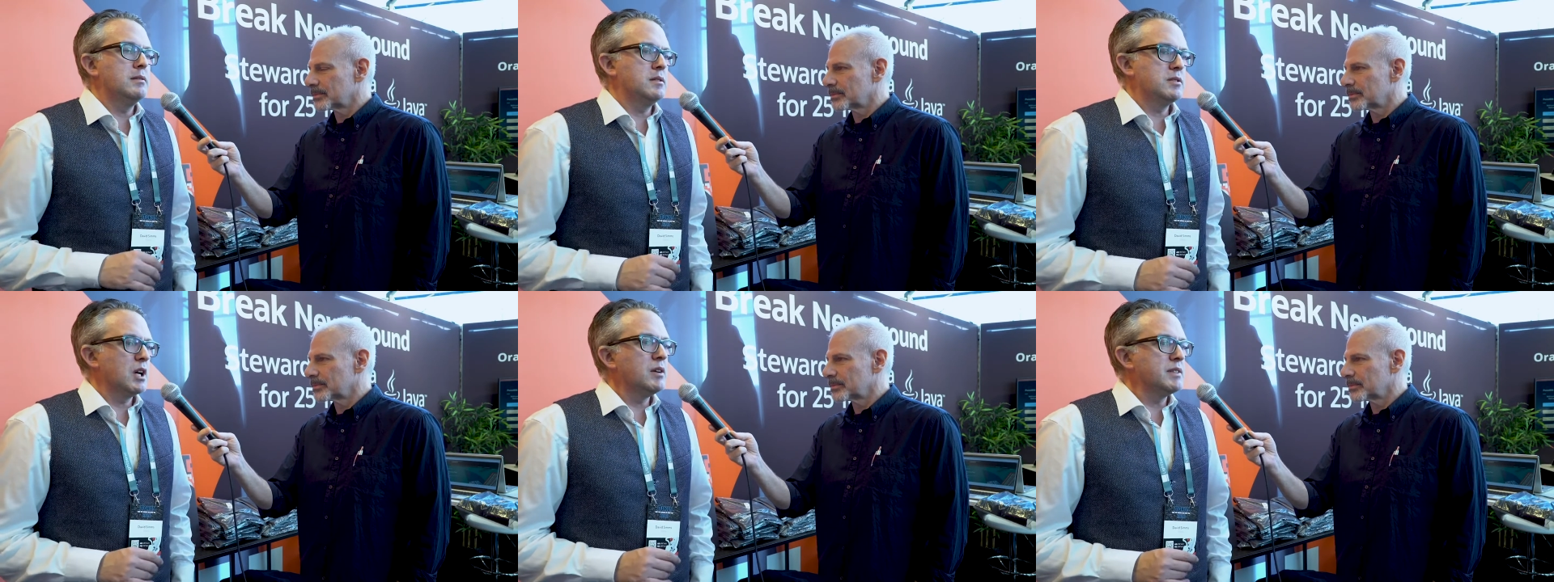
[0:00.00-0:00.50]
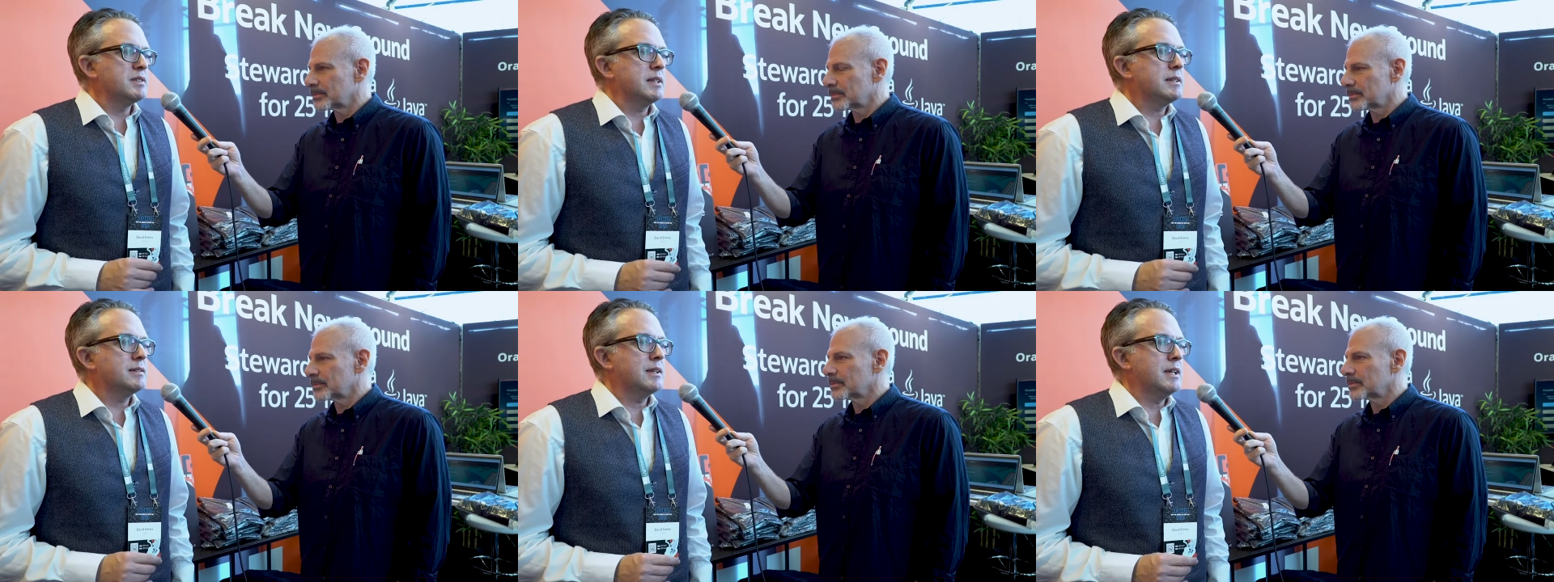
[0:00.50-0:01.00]
Speaker 1: the Java
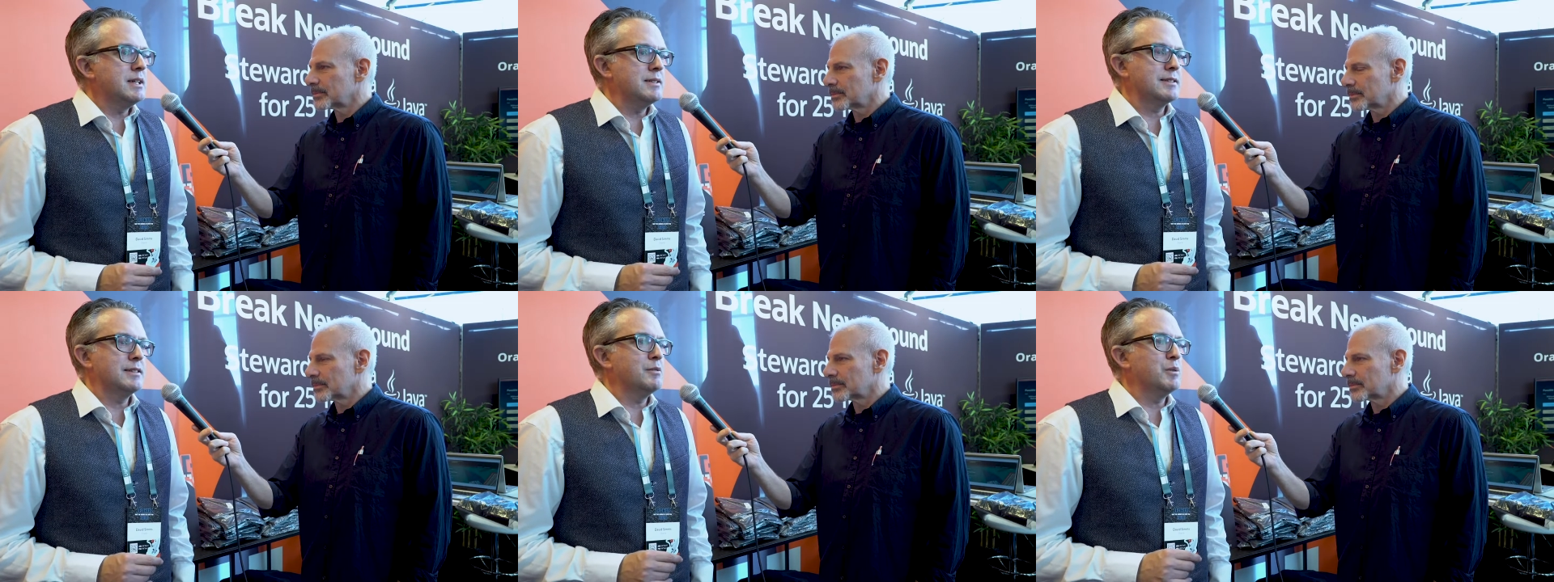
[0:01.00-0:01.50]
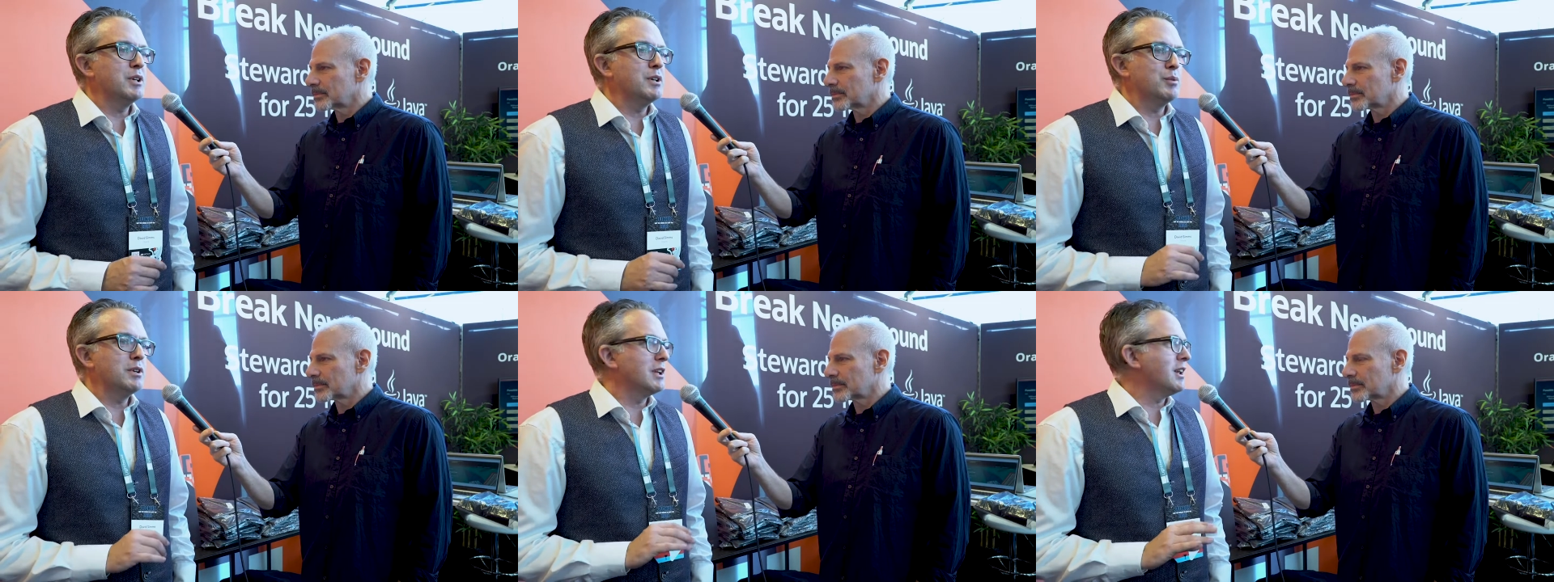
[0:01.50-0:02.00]
six days, that
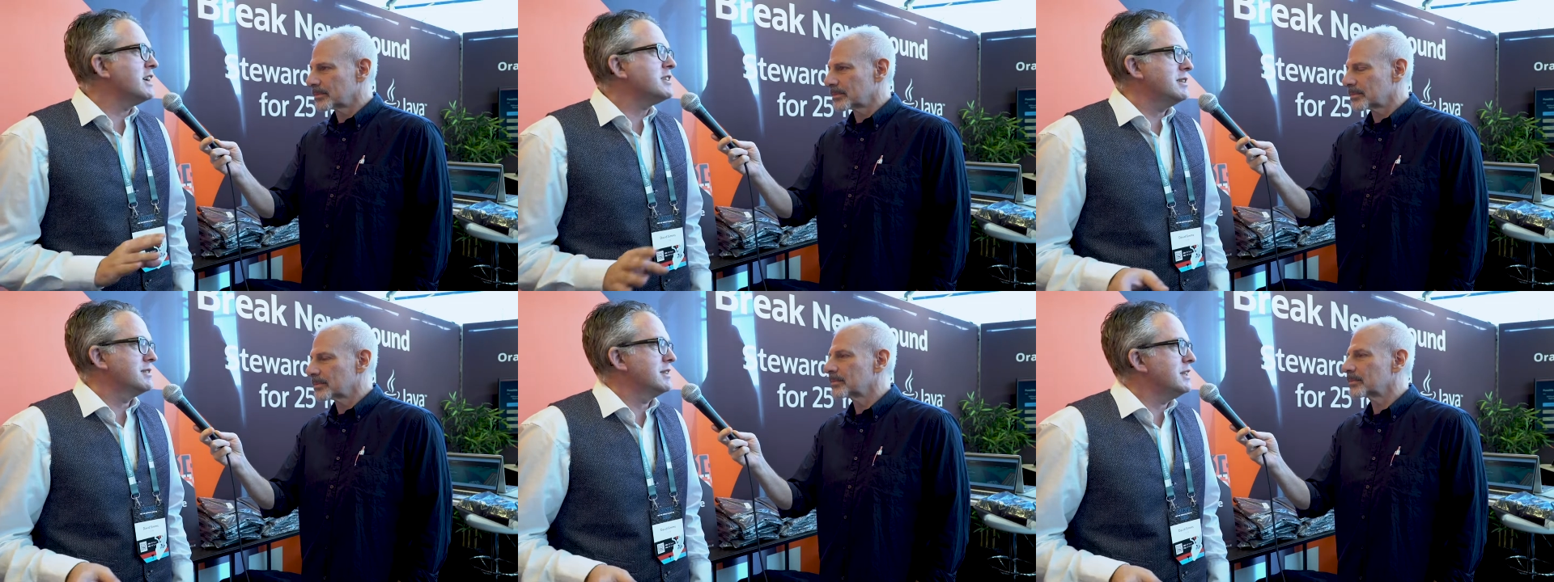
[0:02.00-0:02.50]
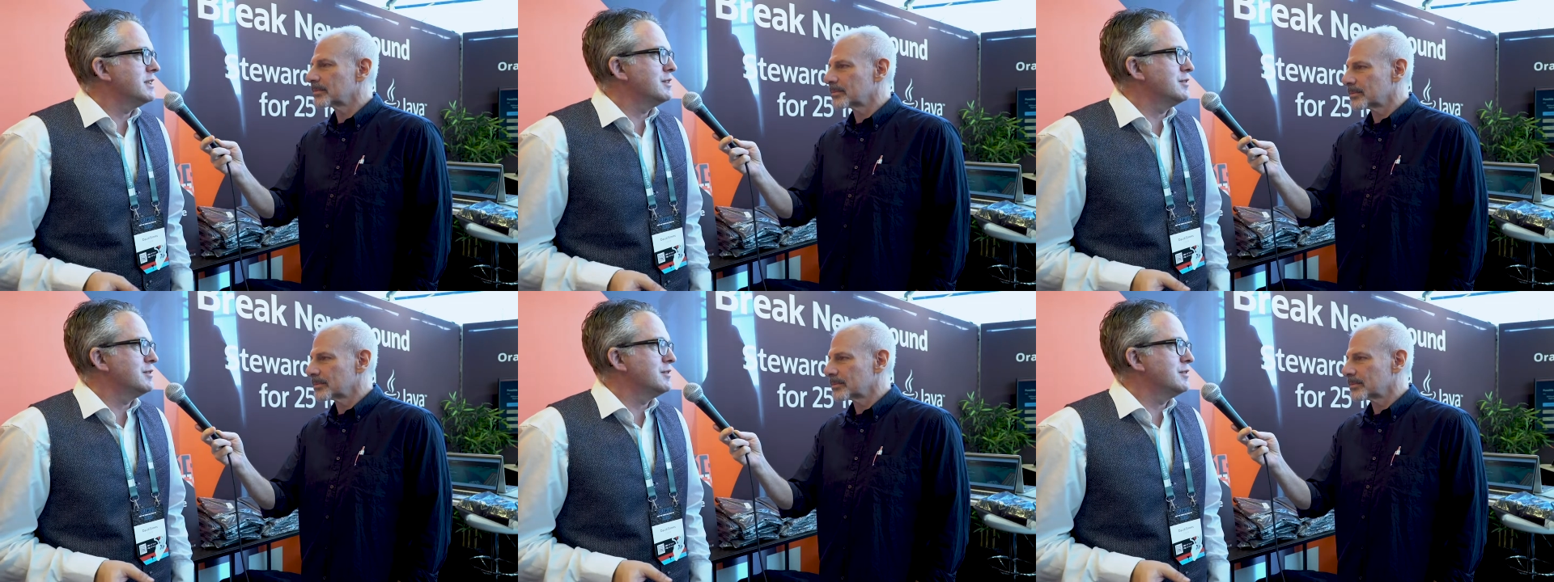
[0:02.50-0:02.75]
we're we're light years ahead